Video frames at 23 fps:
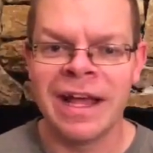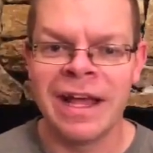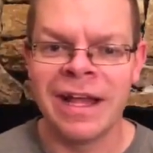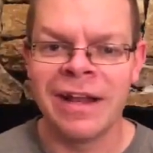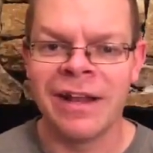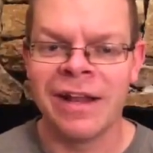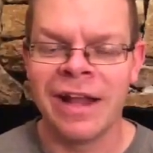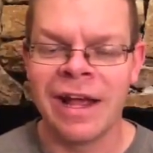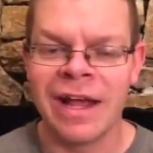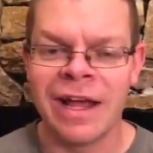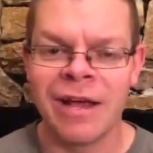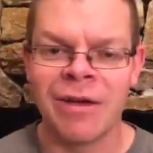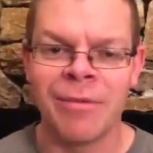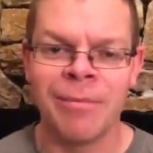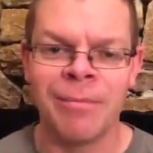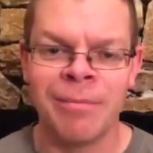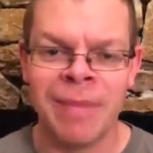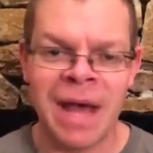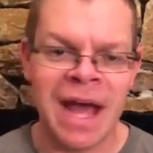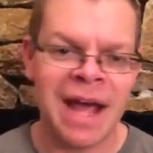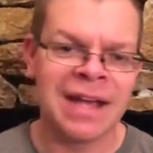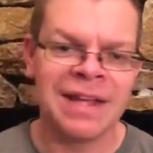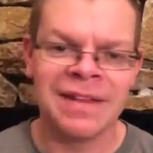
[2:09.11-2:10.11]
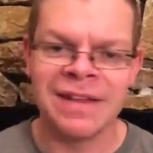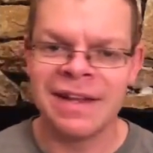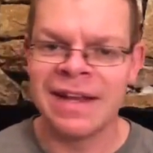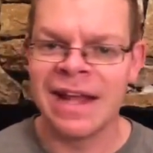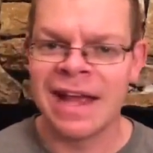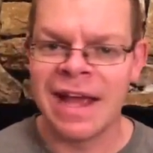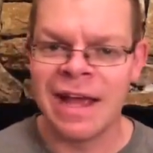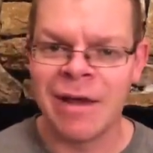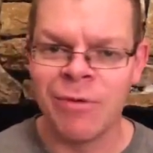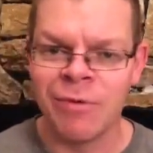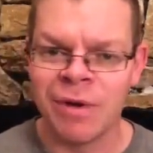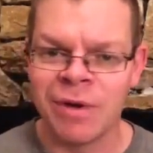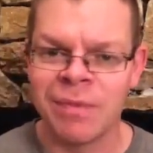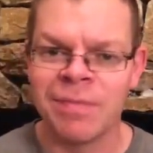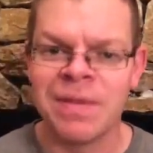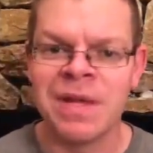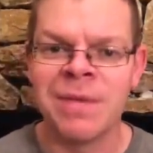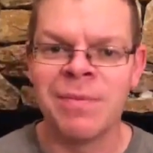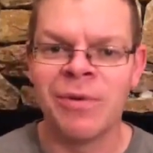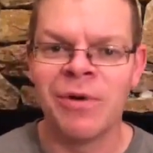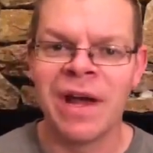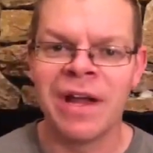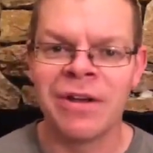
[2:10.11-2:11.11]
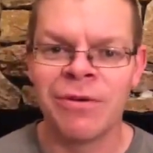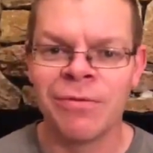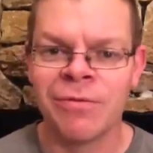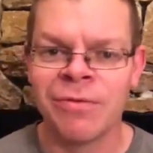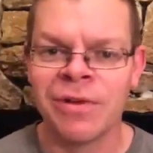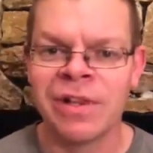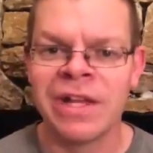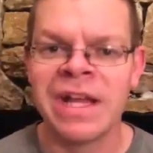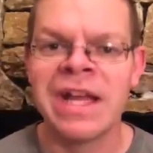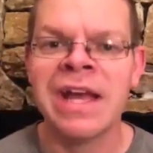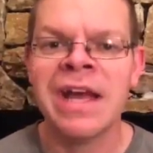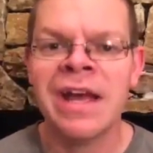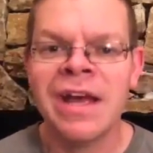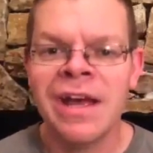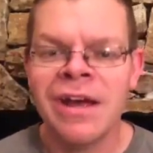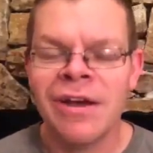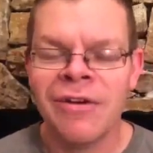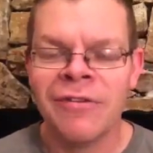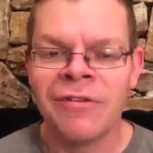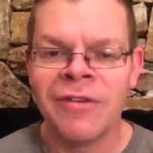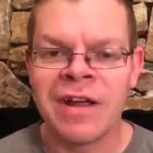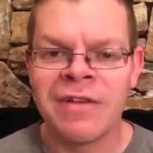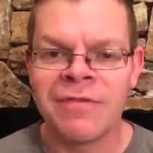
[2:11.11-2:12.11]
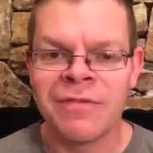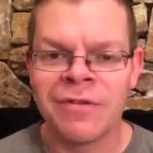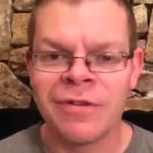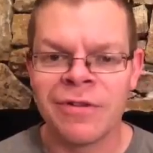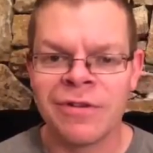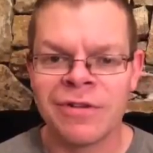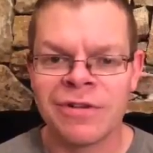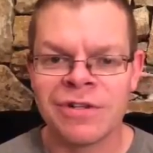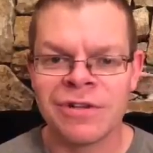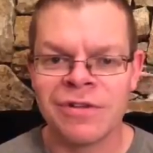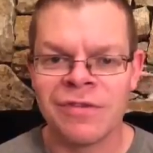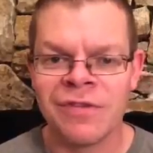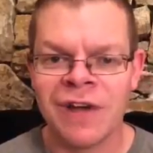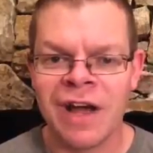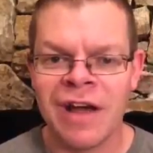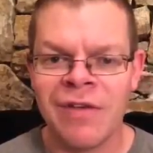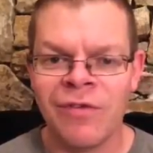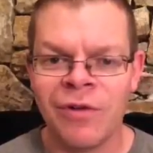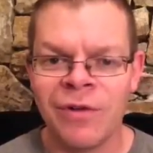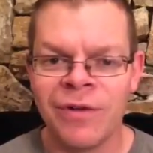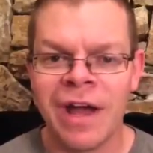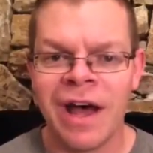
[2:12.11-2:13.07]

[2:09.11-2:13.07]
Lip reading: and back in the day when people had to really fight for their survival,